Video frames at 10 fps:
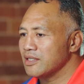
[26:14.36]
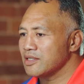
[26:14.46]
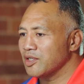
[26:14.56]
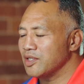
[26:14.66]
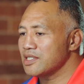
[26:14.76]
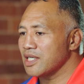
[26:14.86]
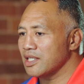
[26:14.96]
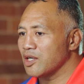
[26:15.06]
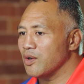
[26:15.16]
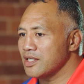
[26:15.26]
So these
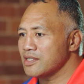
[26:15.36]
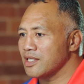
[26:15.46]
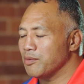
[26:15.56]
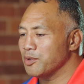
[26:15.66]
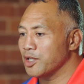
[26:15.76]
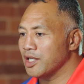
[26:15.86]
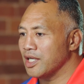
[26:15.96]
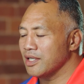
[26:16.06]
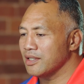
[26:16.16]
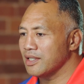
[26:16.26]
are the guys that we're going
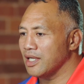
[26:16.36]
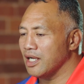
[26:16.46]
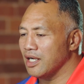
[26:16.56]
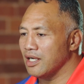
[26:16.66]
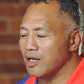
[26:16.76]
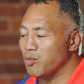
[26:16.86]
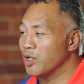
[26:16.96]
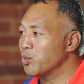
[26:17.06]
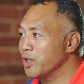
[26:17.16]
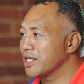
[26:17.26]
to,
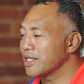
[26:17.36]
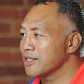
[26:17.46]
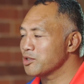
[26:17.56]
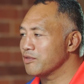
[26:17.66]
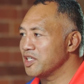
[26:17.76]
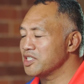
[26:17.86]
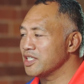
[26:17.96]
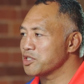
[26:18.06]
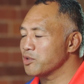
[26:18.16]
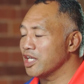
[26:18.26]
1 week sort of
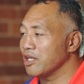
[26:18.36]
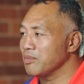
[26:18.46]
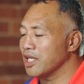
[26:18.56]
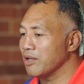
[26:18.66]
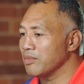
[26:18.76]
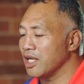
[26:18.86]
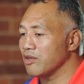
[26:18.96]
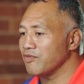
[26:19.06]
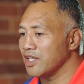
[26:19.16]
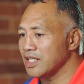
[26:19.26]
international academy coming
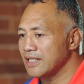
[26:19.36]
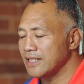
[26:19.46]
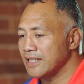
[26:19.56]
out of here.